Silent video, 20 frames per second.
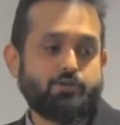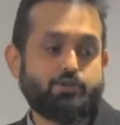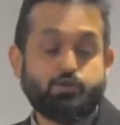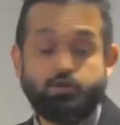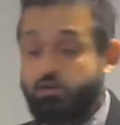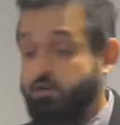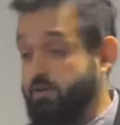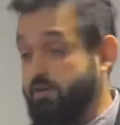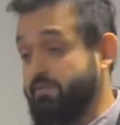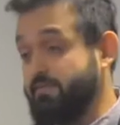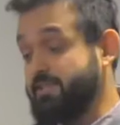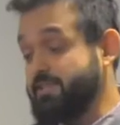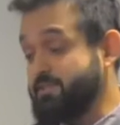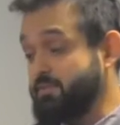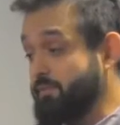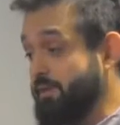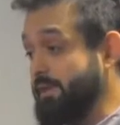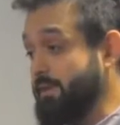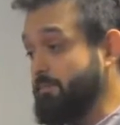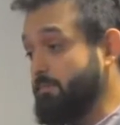Churn,
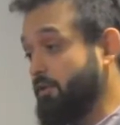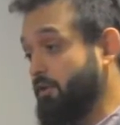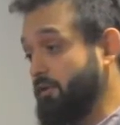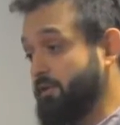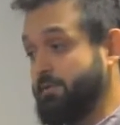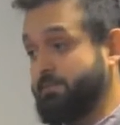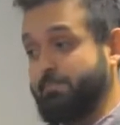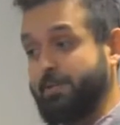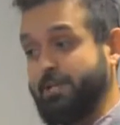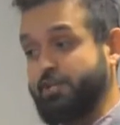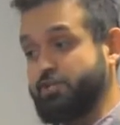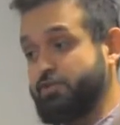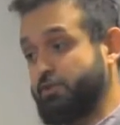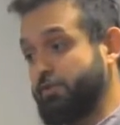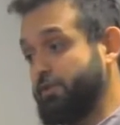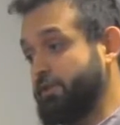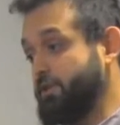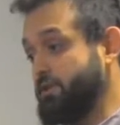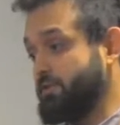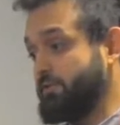it's really important. Make
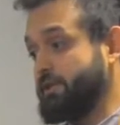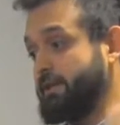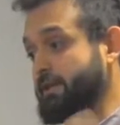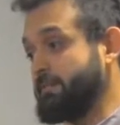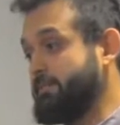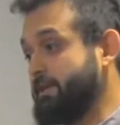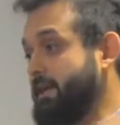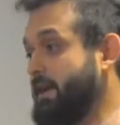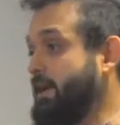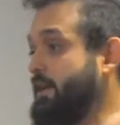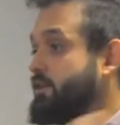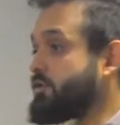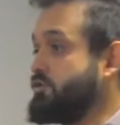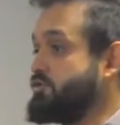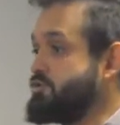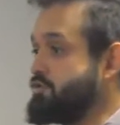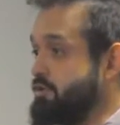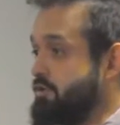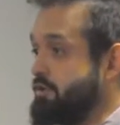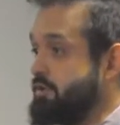sure you keep an eye
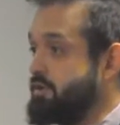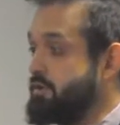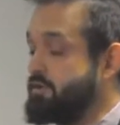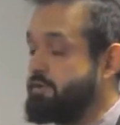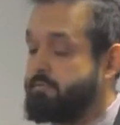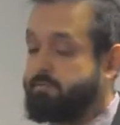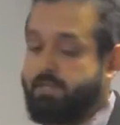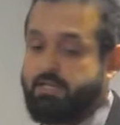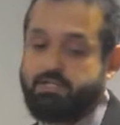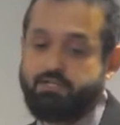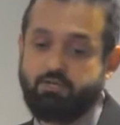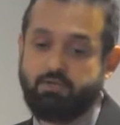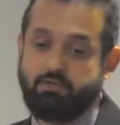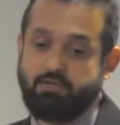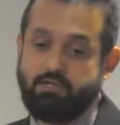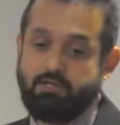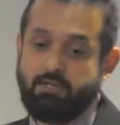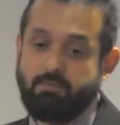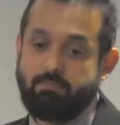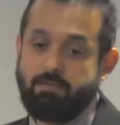on churn. Make sure
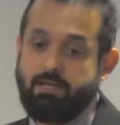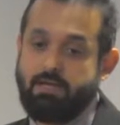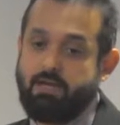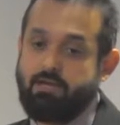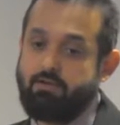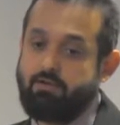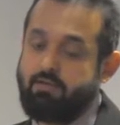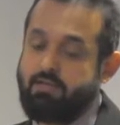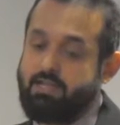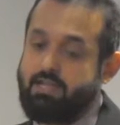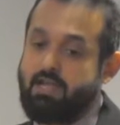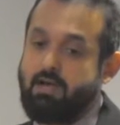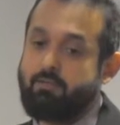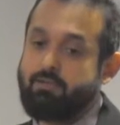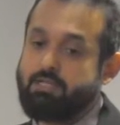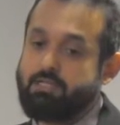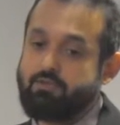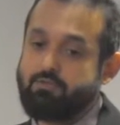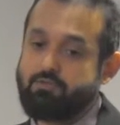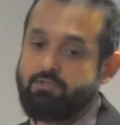you keep an eye on like how
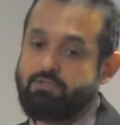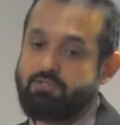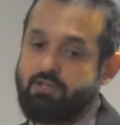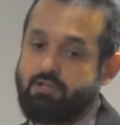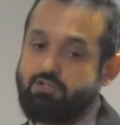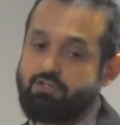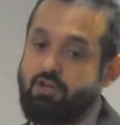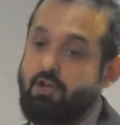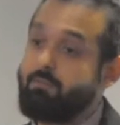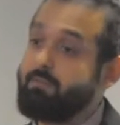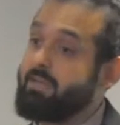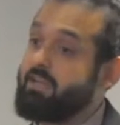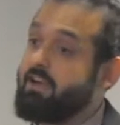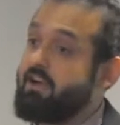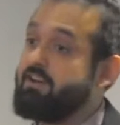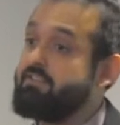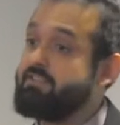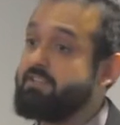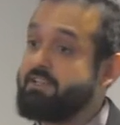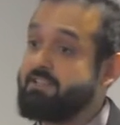many users are dropping
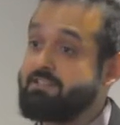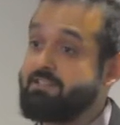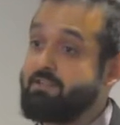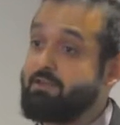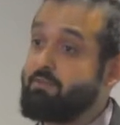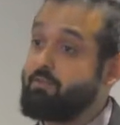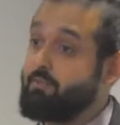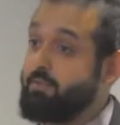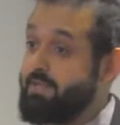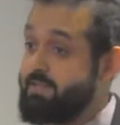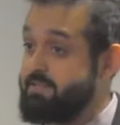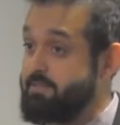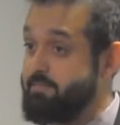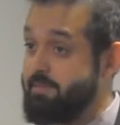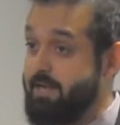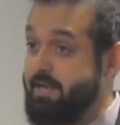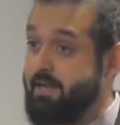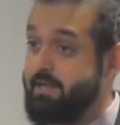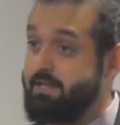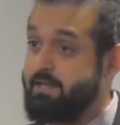off, and is there a reason
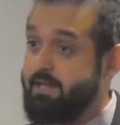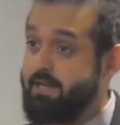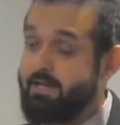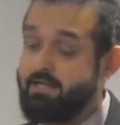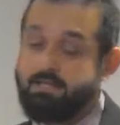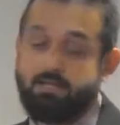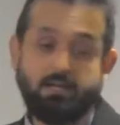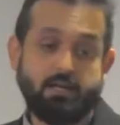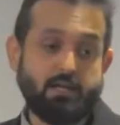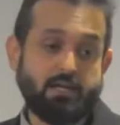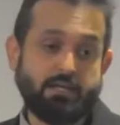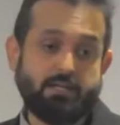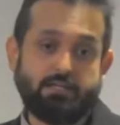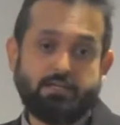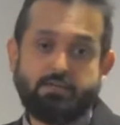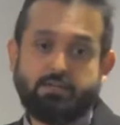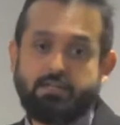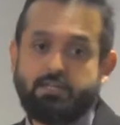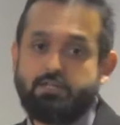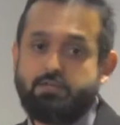behind that.
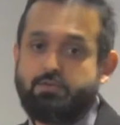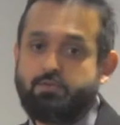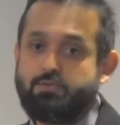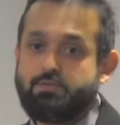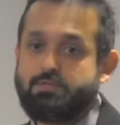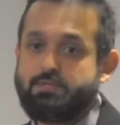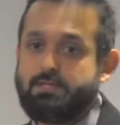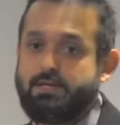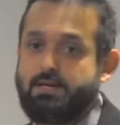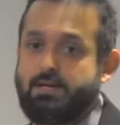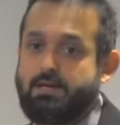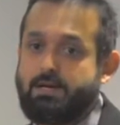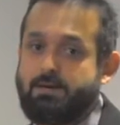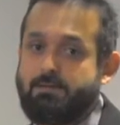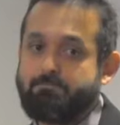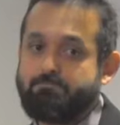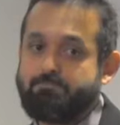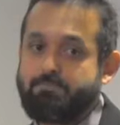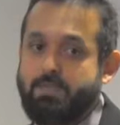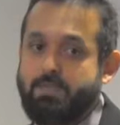You can use a